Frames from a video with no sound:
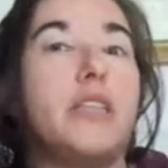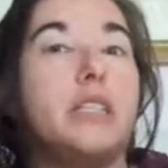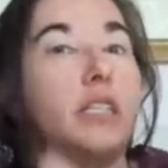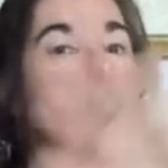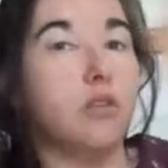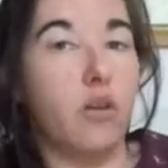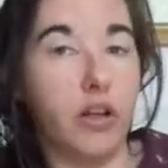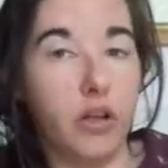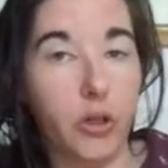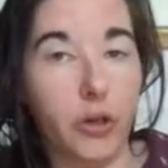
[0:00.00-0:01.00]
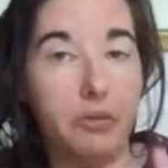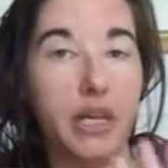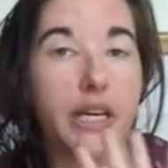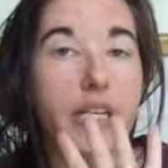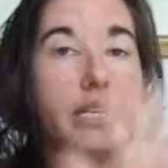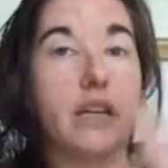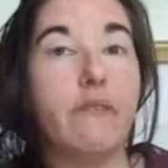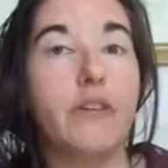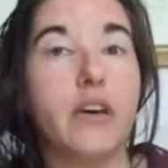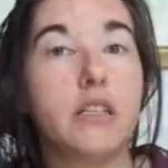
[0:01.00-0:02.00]
This does not include Mullaney
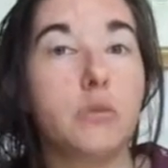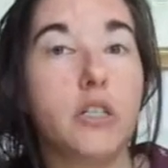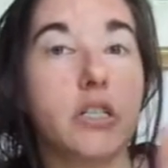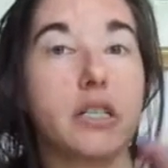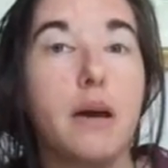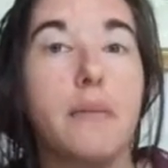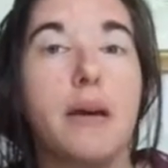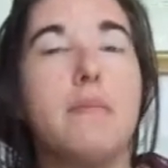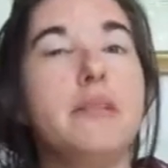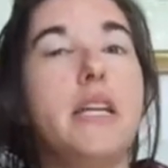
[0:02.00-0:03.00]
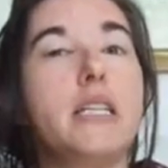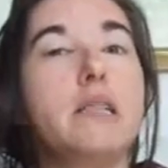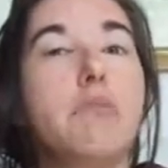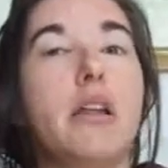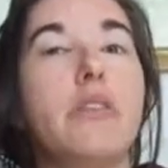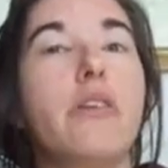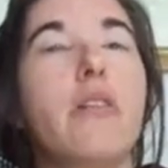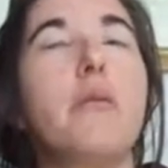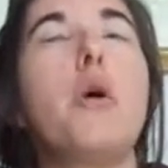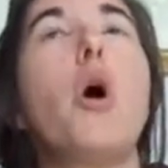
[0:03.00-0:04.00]
Knit Fest, which is coming up next month,
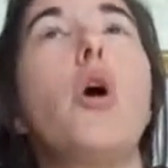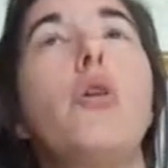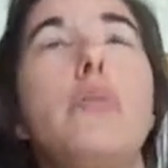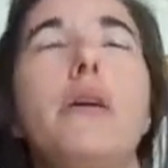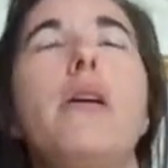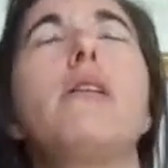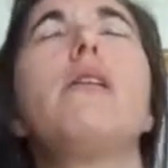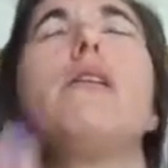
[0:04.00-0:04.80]
and I'm hoping